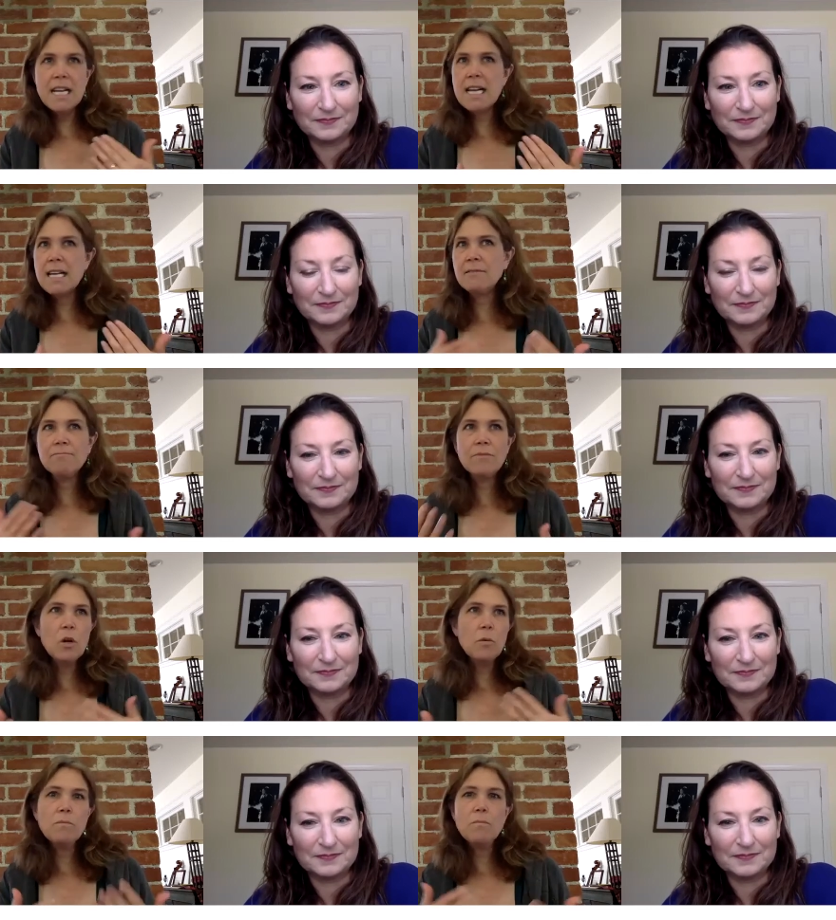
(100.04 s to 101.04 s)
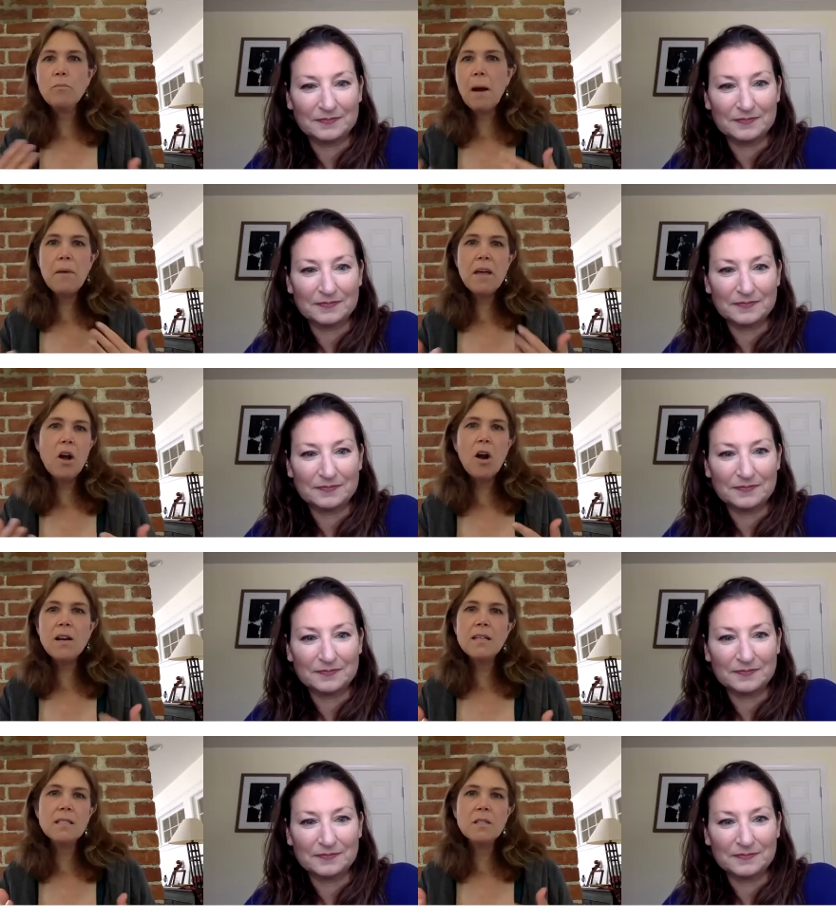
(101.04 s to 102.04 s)
Speaker 1: and you know prepping
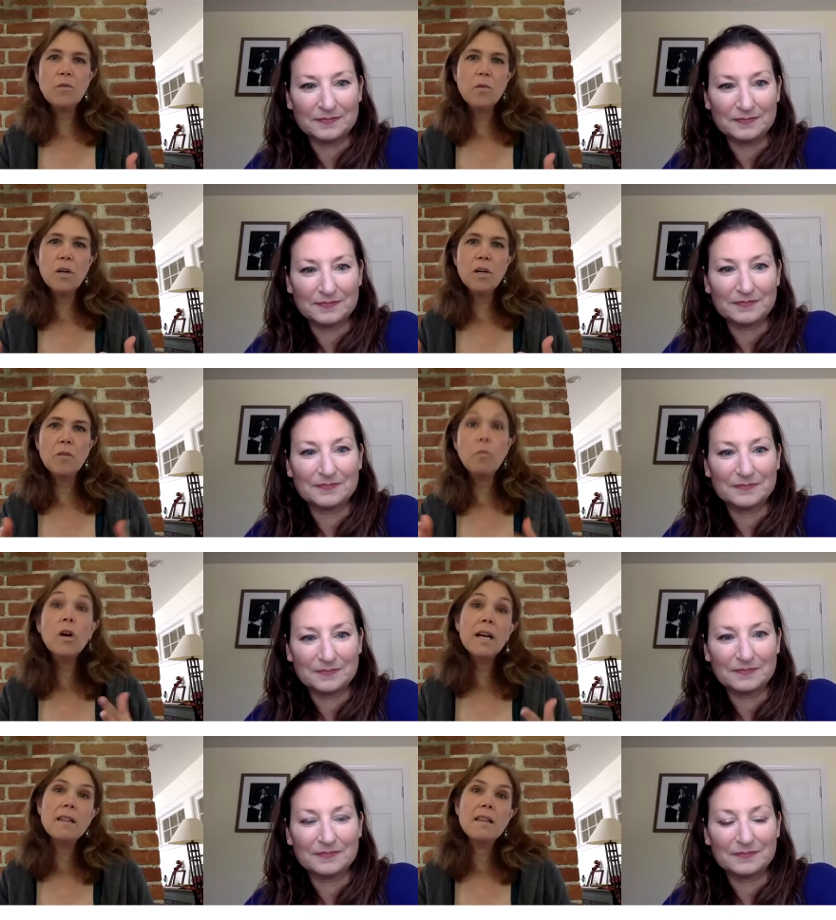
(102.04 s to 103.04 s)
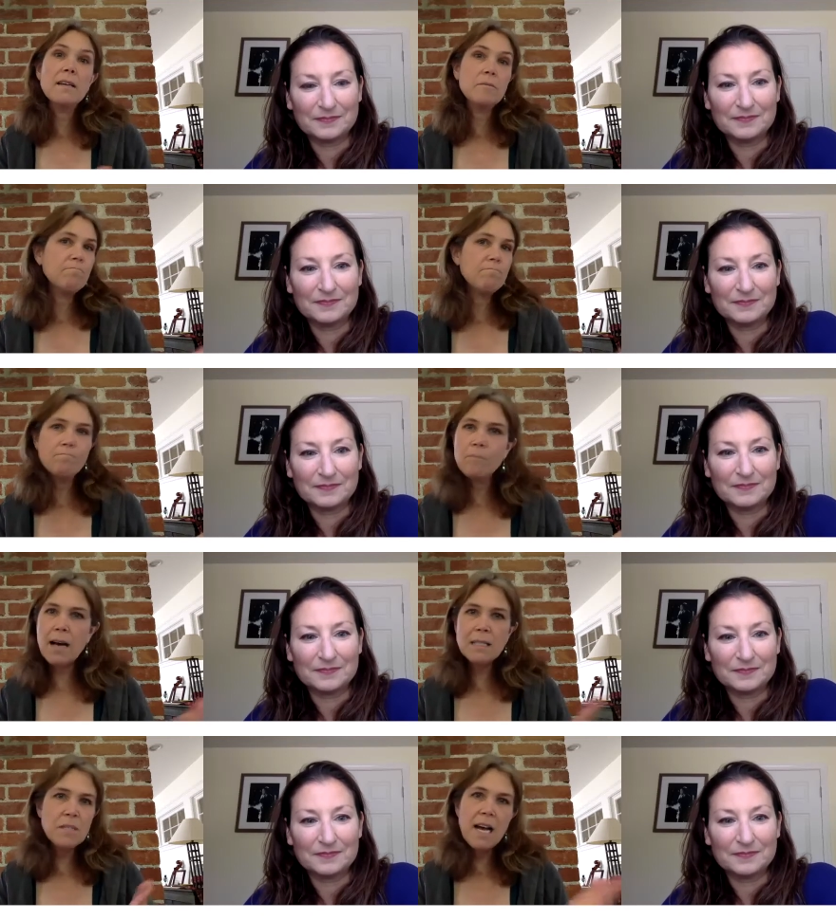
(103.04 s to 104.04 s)
artists for work in the
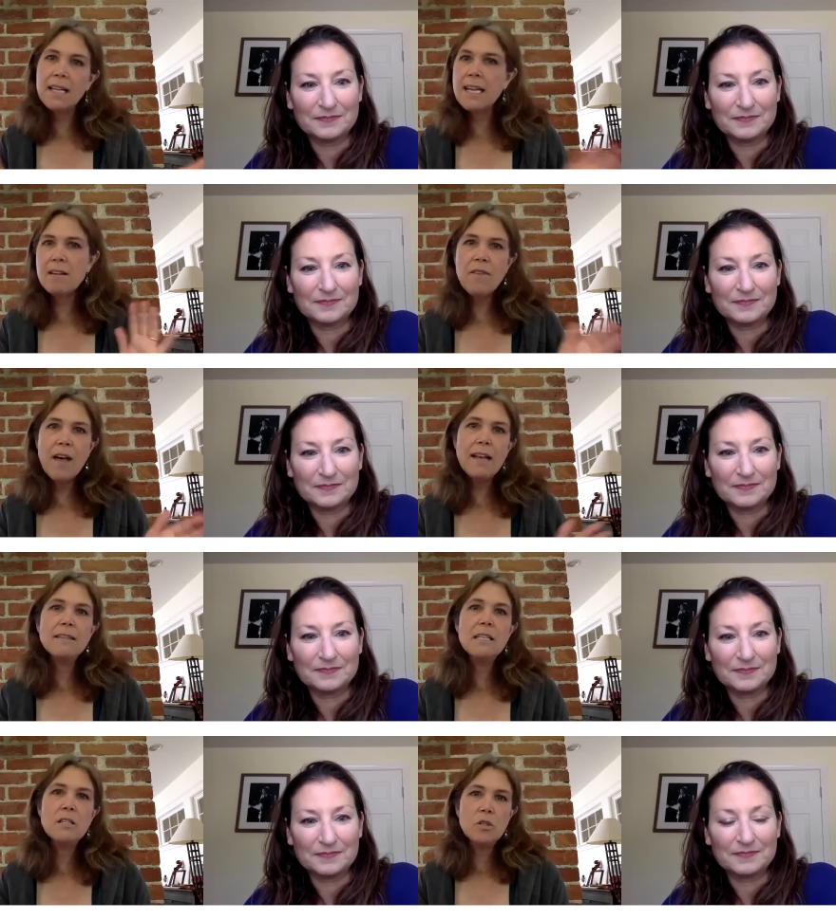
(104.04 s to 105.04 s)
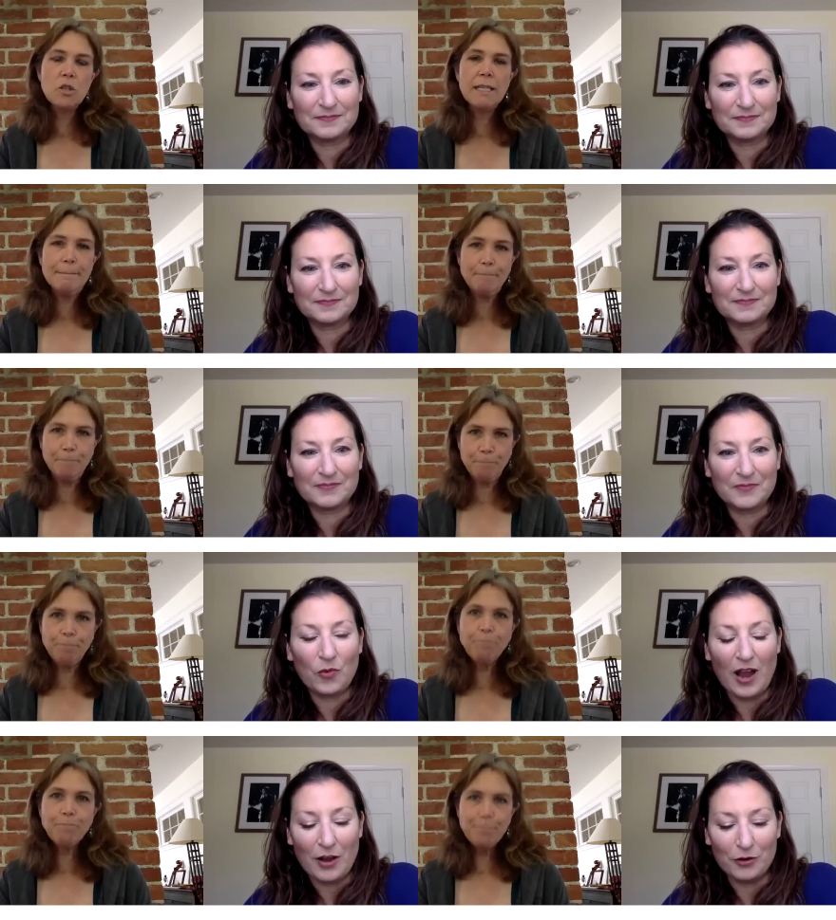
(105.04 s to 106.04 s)
hospitality and event industry
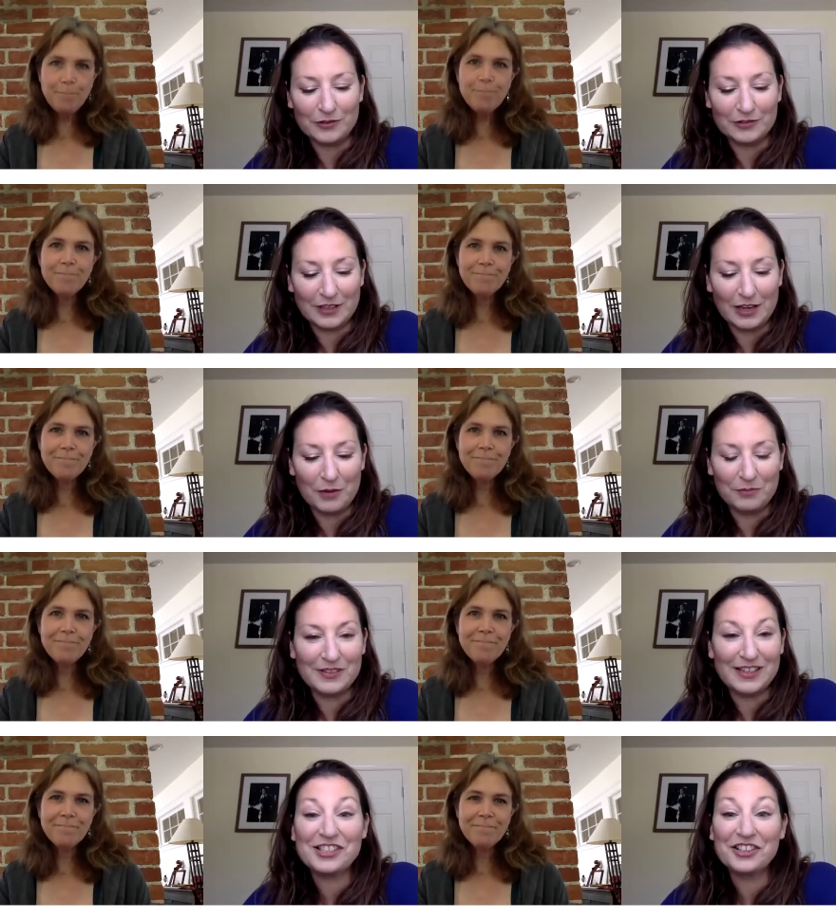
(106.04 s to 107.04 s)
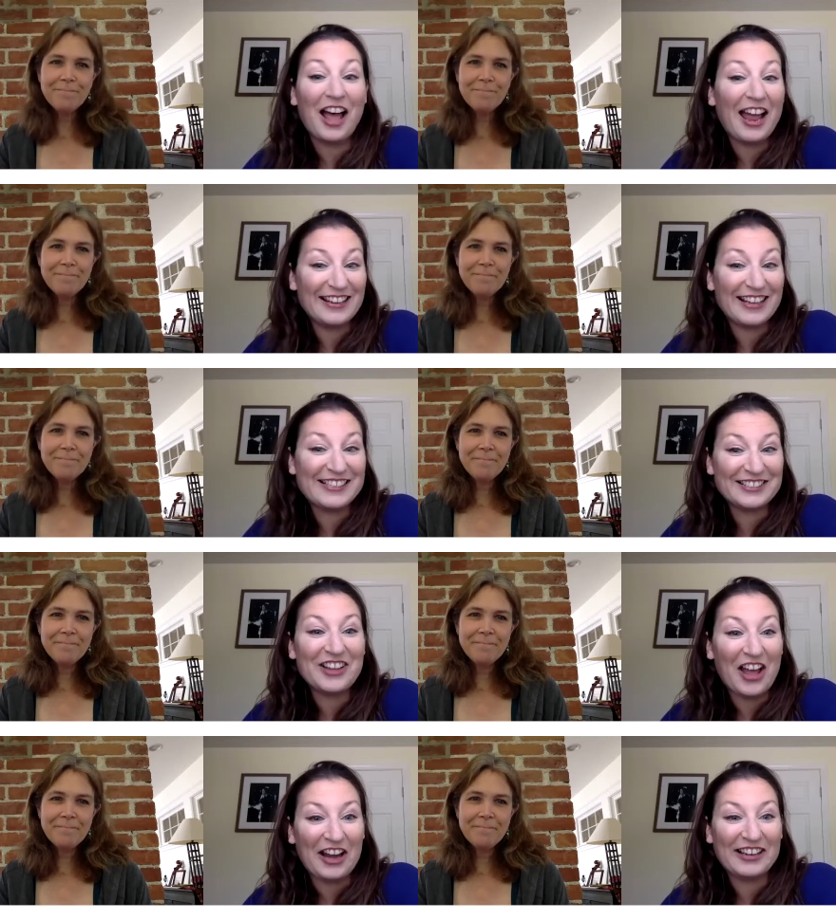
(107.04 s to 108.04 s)
Speaker 2: wow um, it's a lot that's a
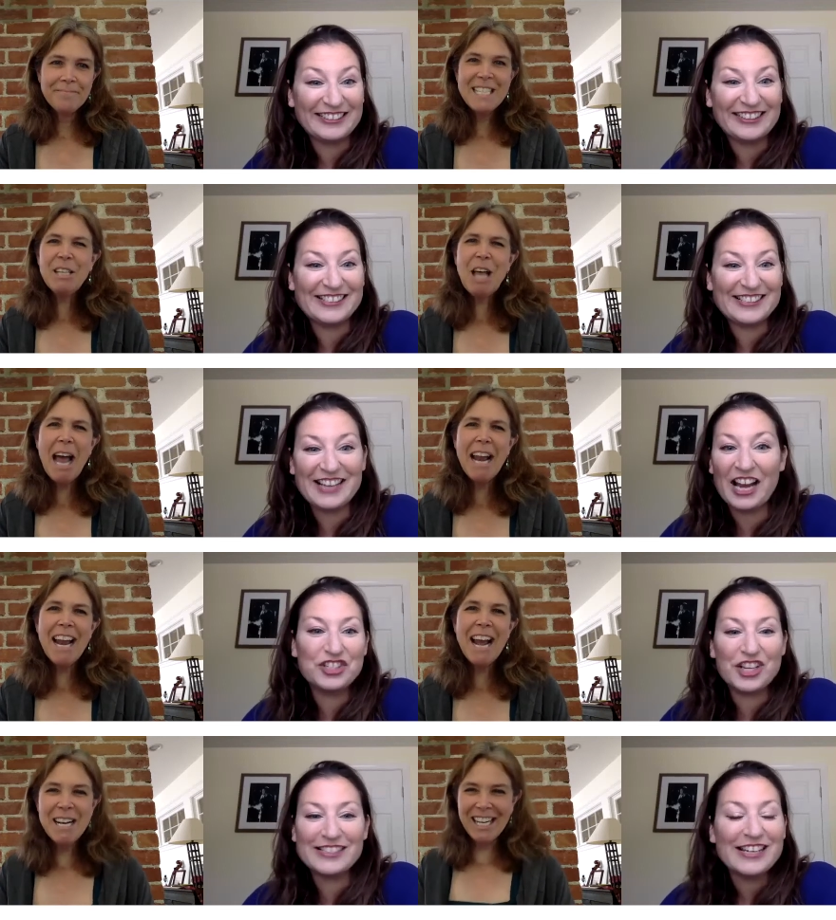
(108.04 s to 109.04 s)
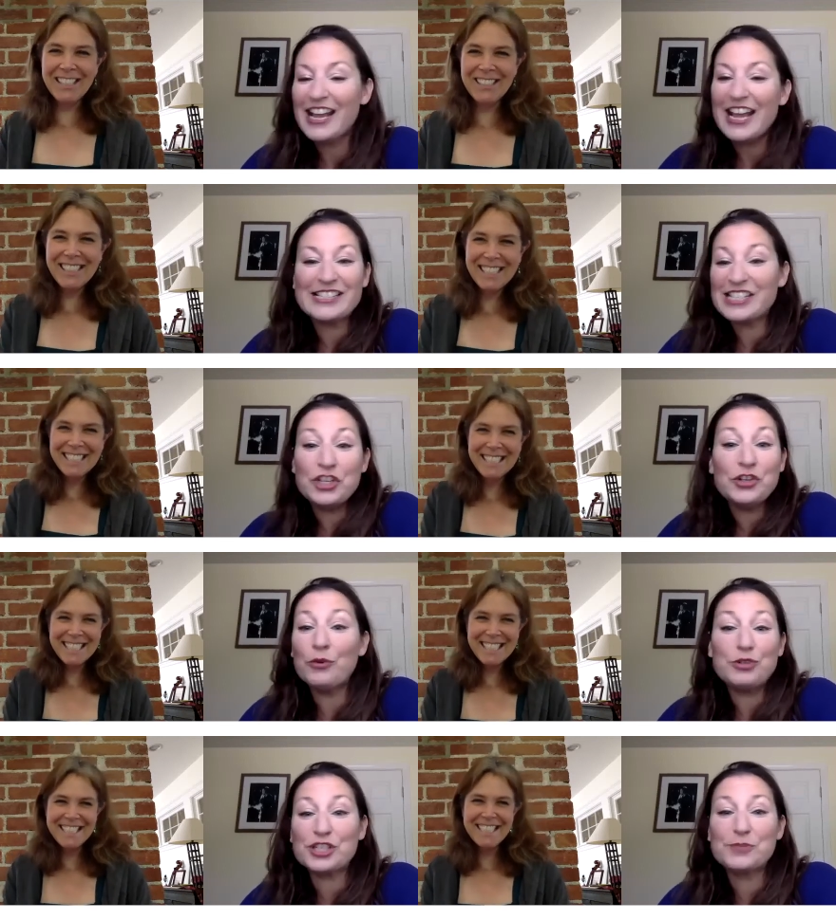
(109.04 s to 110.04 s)
lot, a lot. Not just, you
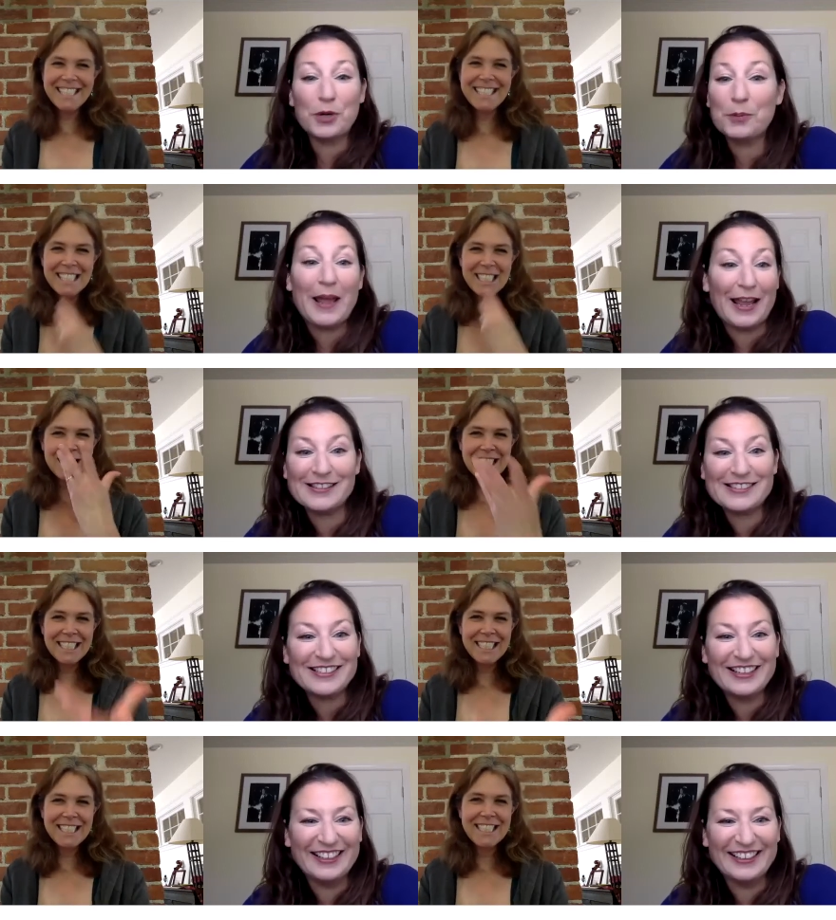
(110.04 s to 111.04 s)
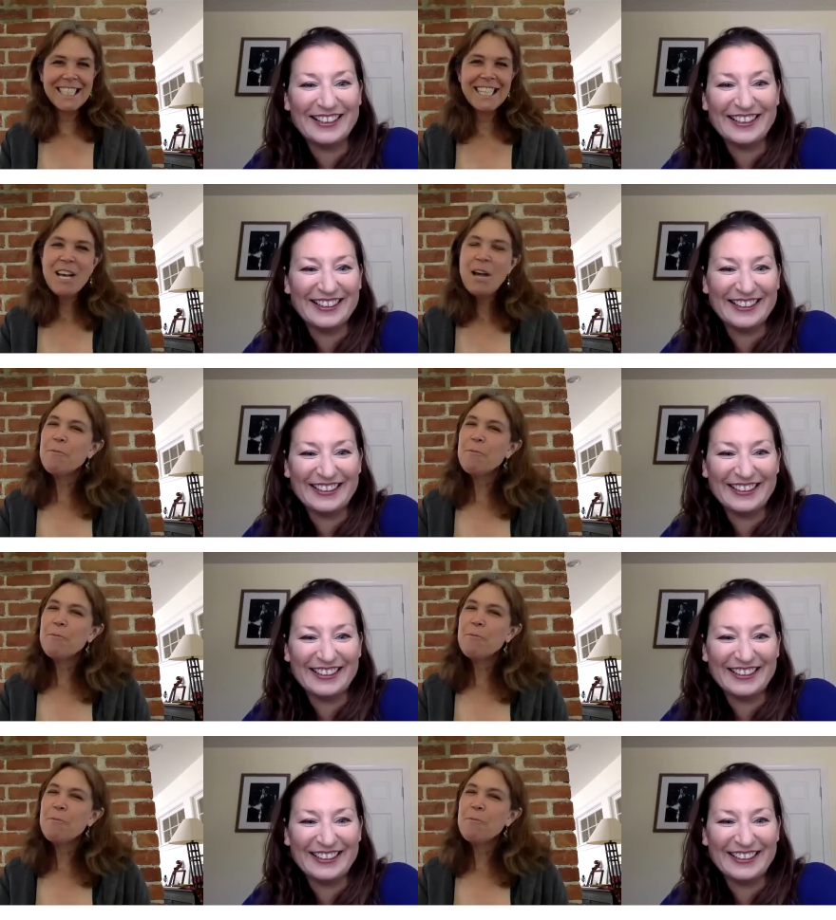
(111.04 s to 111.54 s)
don't just book bands
Speaker 1: You